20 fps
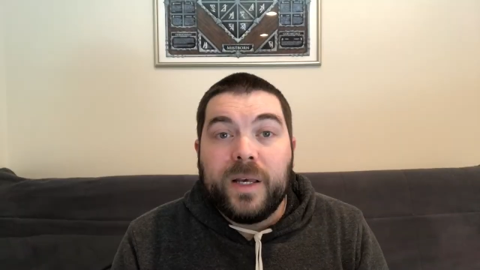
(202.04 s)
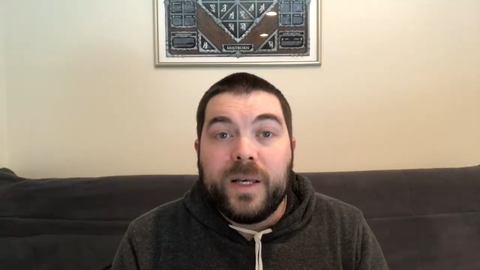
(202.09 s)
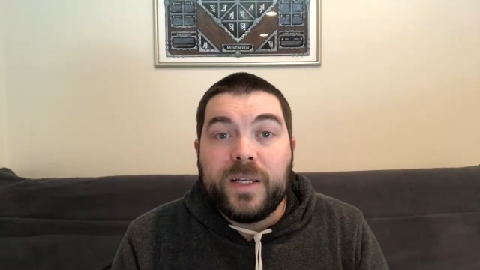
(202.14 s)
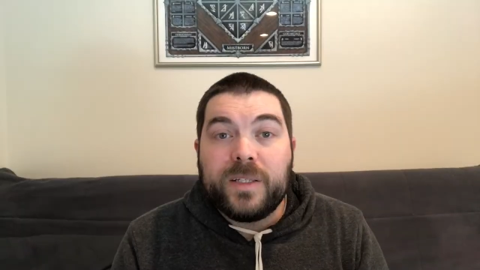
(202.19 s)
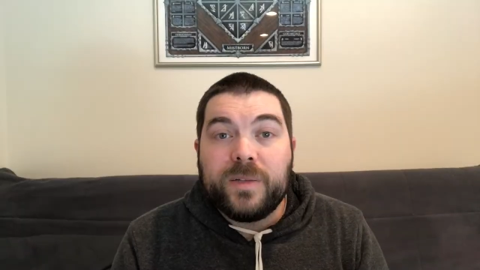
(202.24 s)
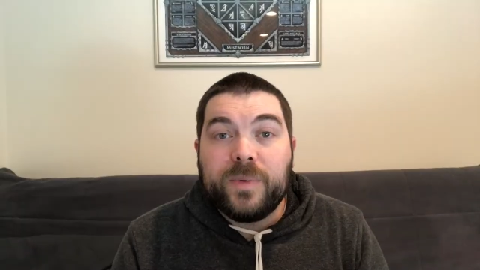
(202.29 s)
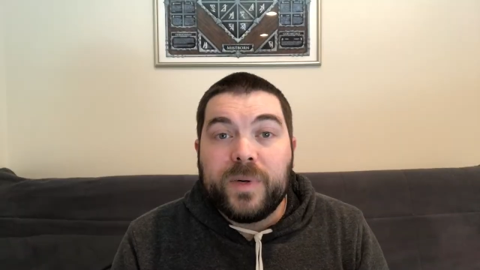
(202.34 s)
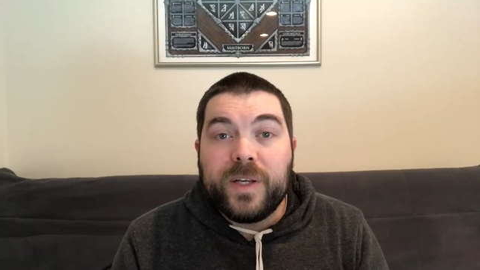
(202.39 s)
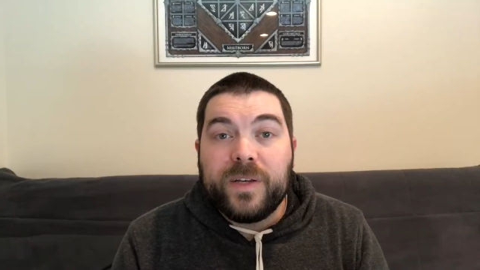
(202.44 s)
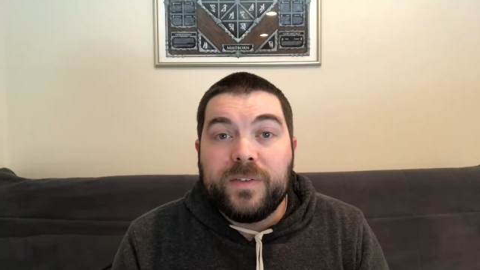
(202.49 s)

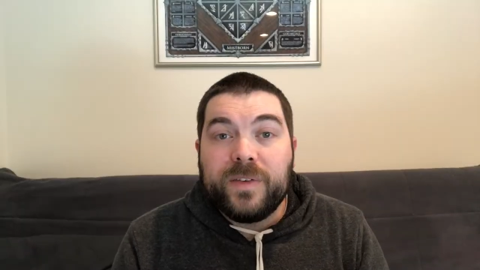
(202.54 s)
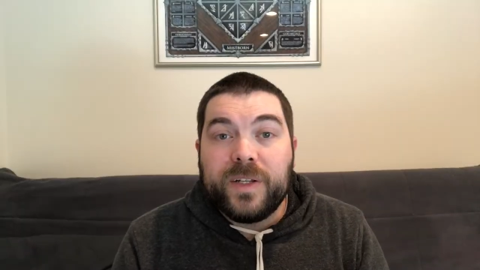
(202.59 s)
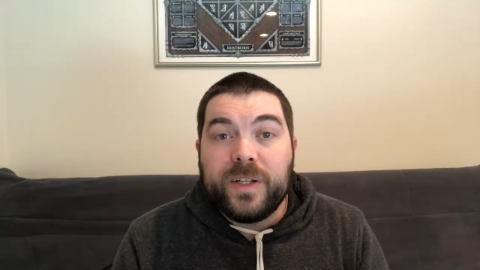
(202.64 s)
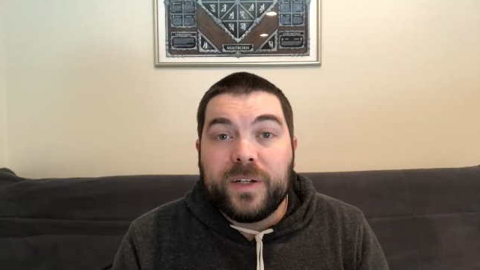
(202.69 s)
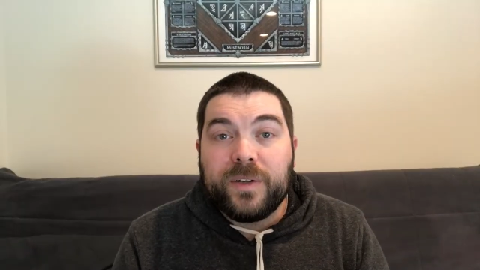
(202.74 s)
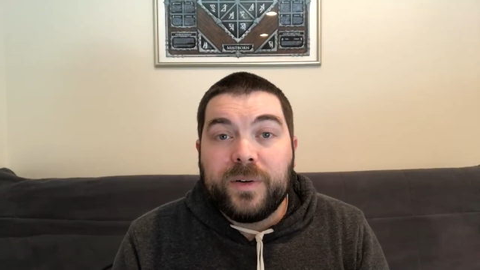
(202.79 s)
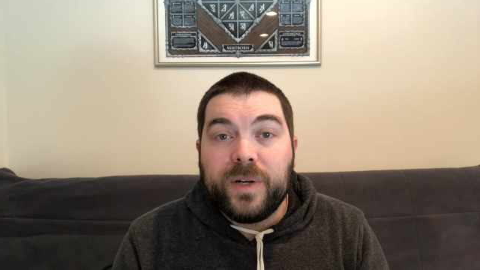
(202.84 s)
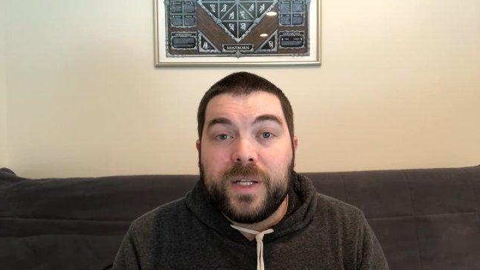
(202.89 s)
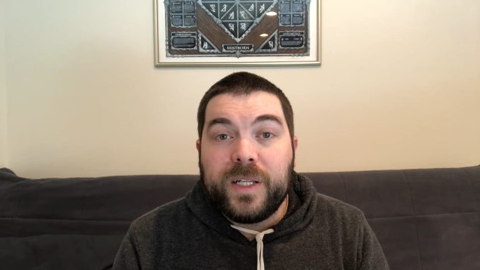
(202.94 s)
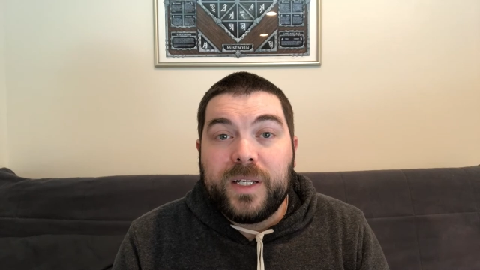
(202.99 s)
As a way of
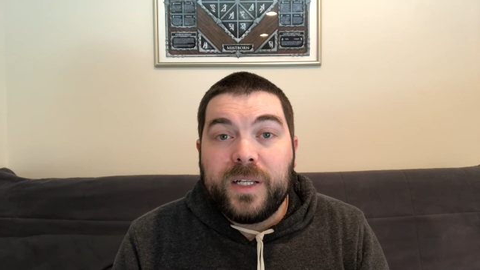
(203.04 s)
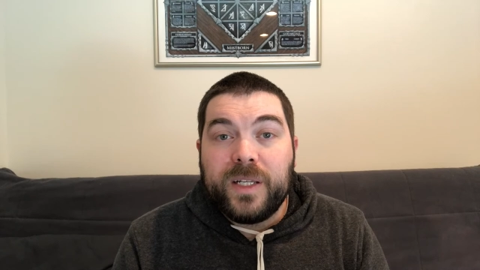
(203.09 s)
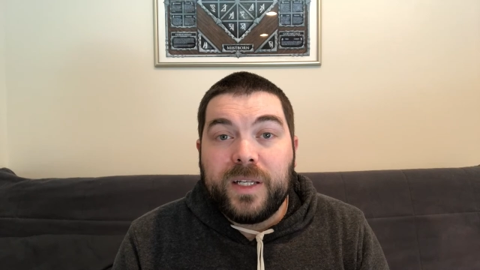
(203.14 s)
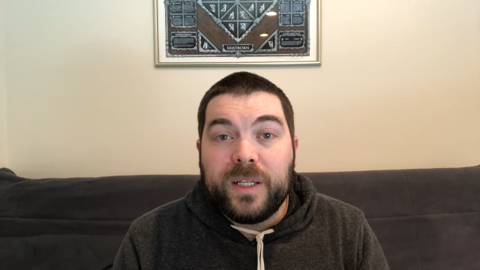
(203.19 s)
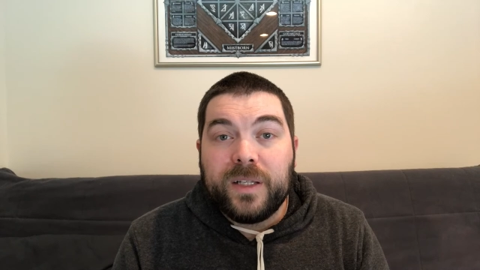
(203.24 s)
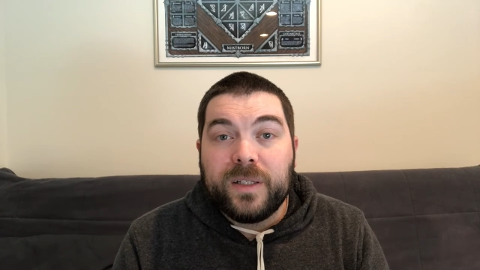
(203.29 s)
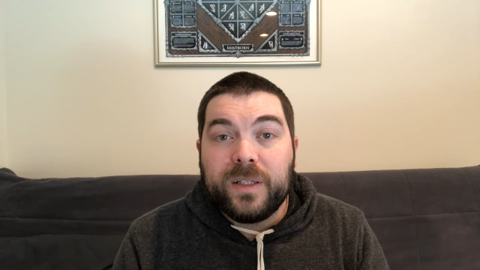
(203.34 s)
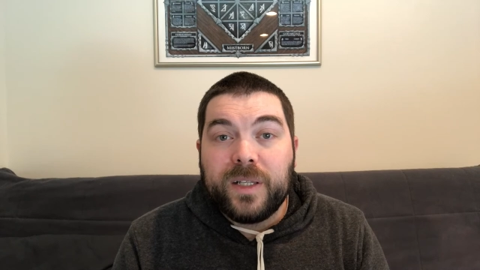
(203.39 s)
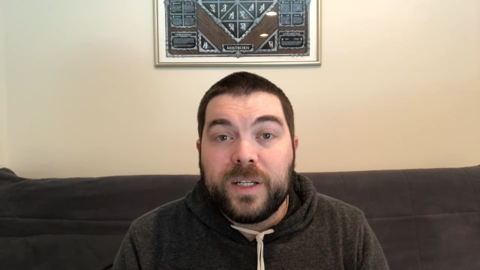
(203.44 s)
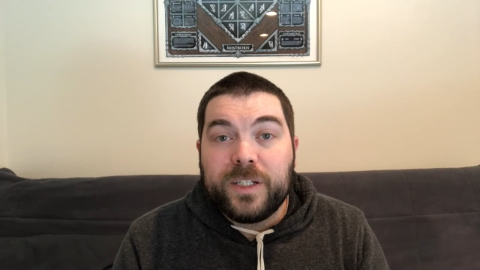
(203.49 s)
integrating
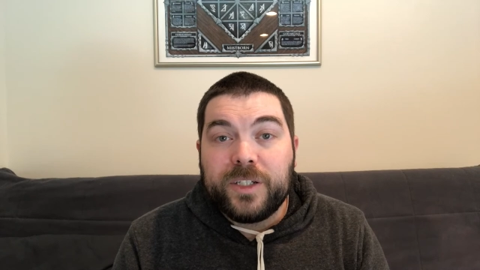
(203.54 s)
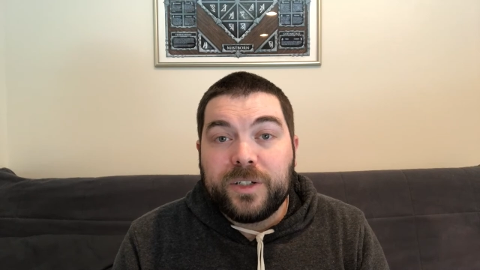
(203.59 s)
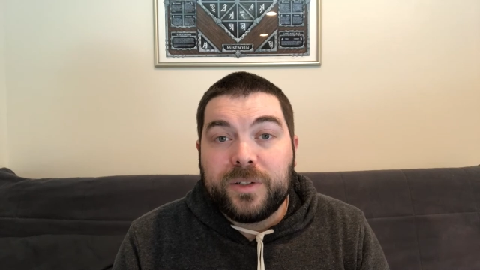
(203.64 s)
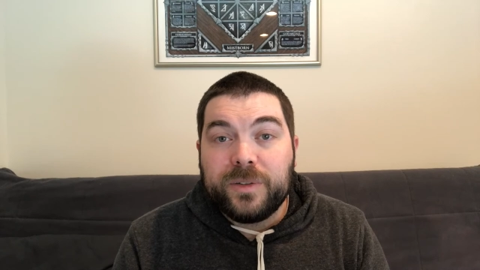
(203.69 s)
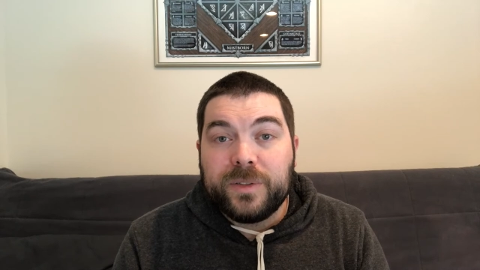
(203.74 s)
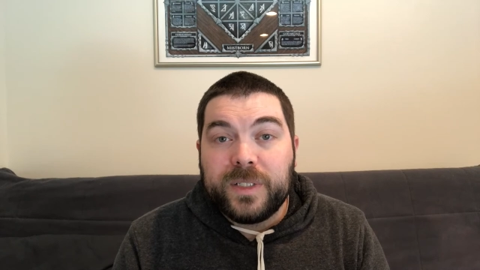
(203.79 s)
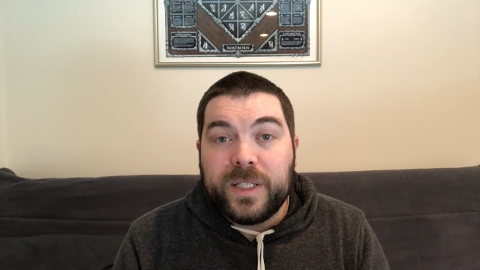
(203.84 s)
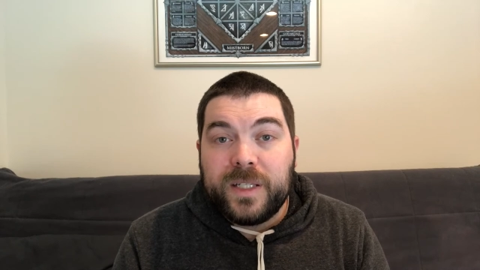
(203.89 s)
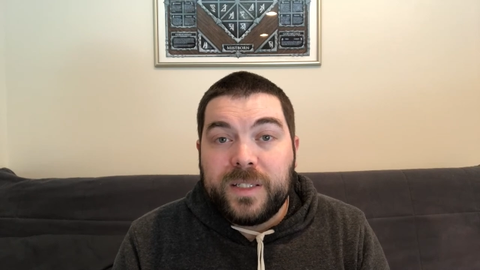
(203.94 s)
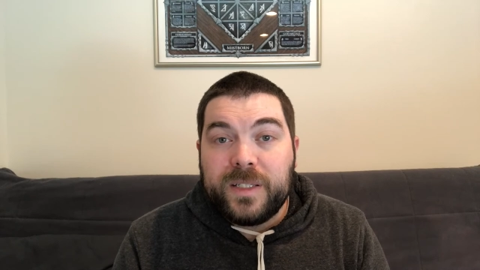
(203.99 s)

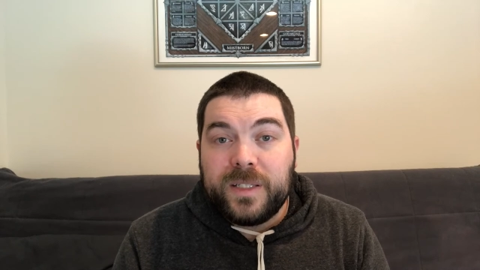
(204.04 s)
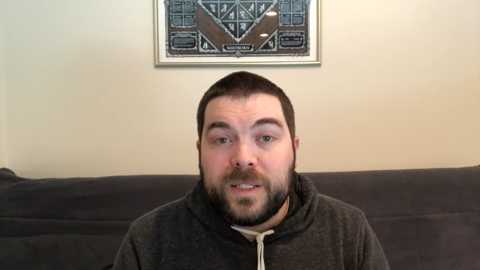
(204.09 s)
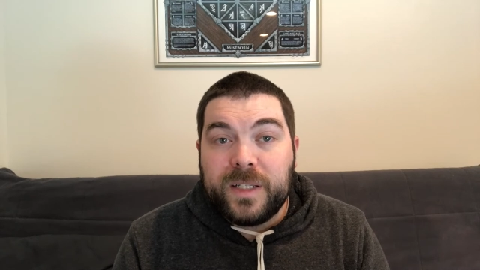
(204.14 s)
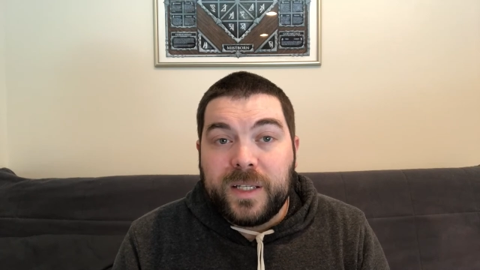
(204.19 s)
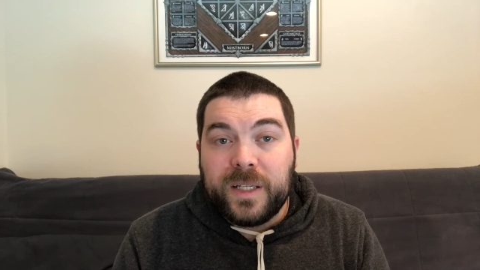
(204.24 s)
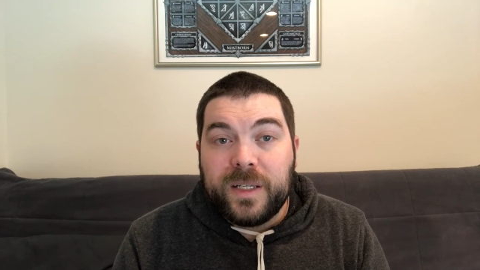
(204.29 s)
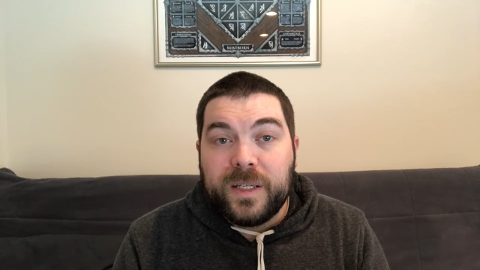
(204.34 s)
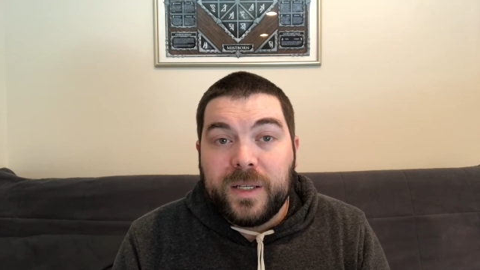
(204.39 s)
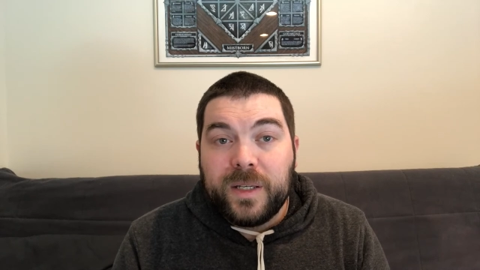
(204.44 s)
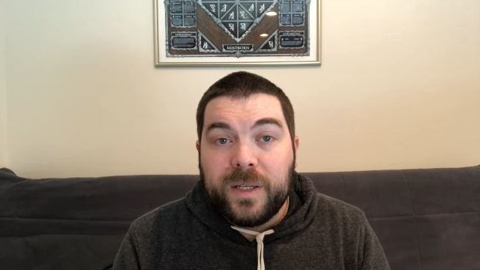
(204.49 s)
ecological
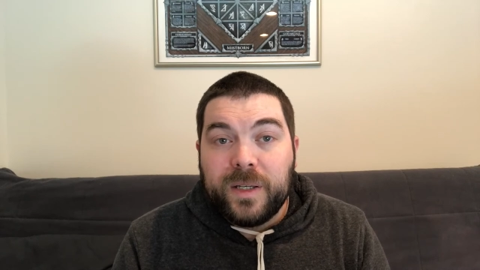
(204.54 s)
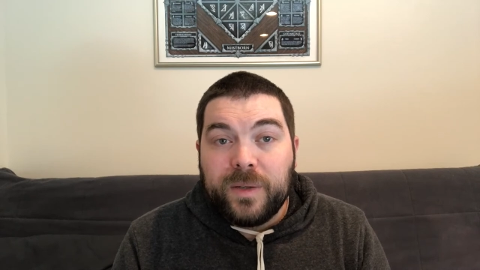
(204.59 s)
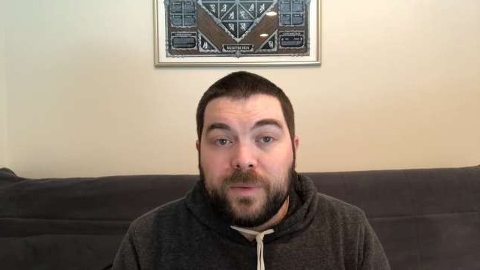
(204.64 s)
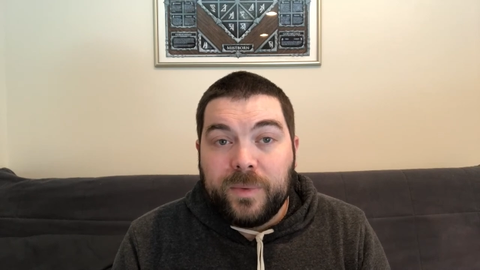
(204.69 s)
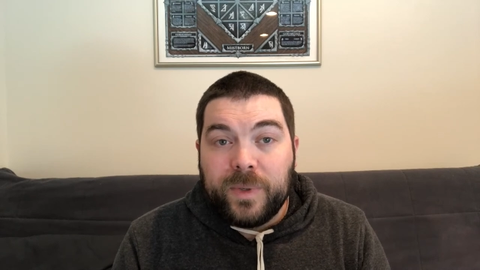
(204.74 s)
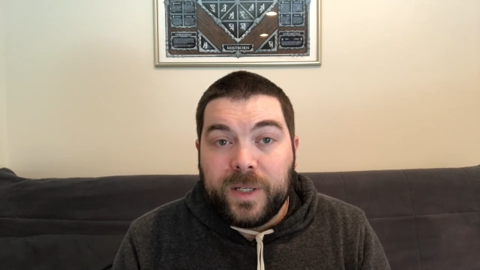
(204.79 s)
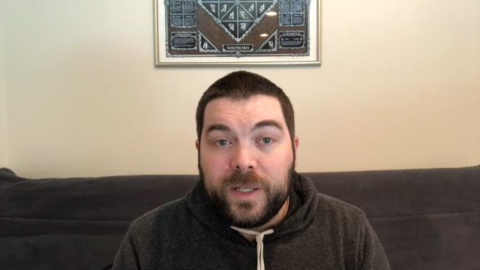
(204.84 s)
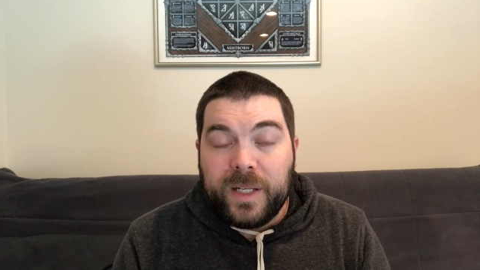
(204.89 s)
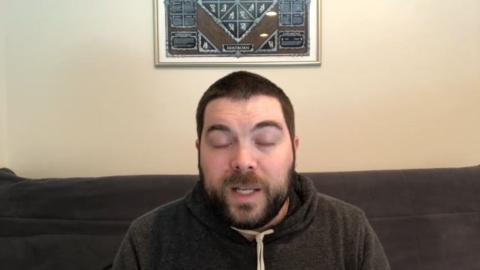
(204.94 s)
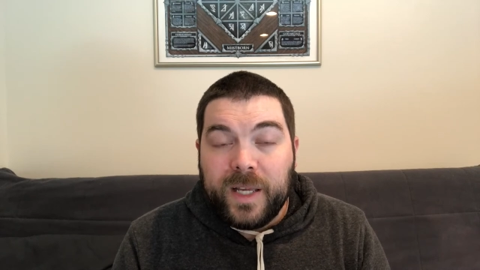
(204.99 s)
density,
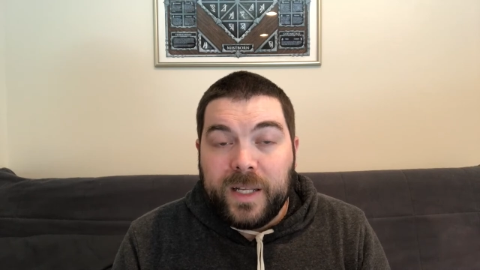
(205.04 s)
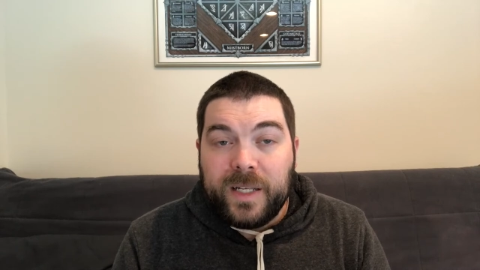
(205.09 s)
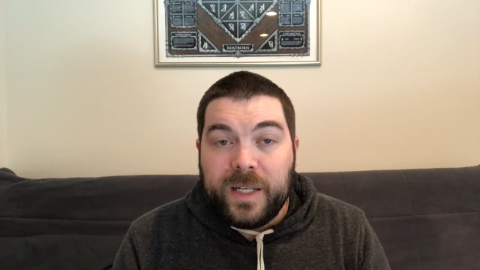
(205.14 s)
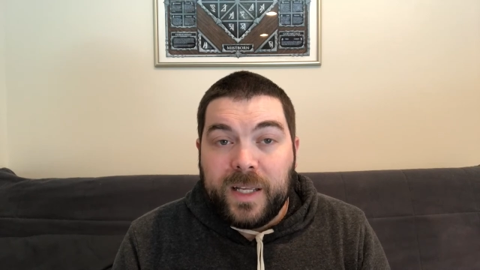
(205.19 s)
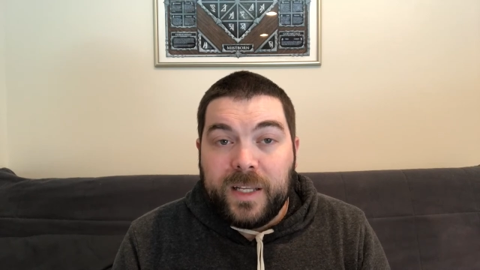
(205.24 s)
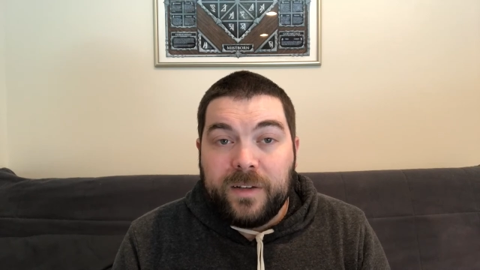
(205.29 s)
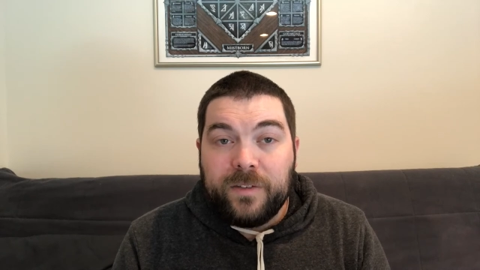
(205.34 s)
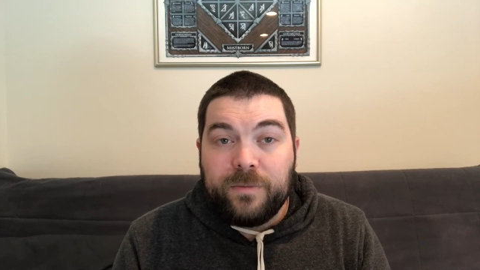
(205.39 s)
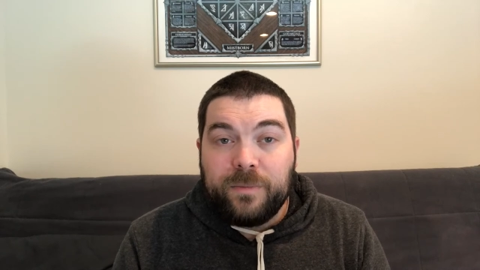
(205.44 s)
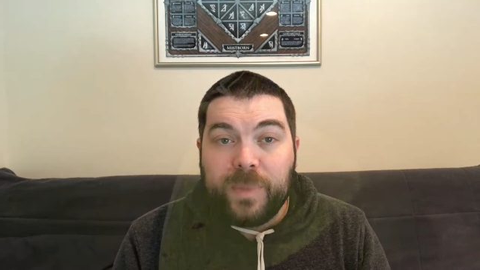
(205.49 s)
we could add native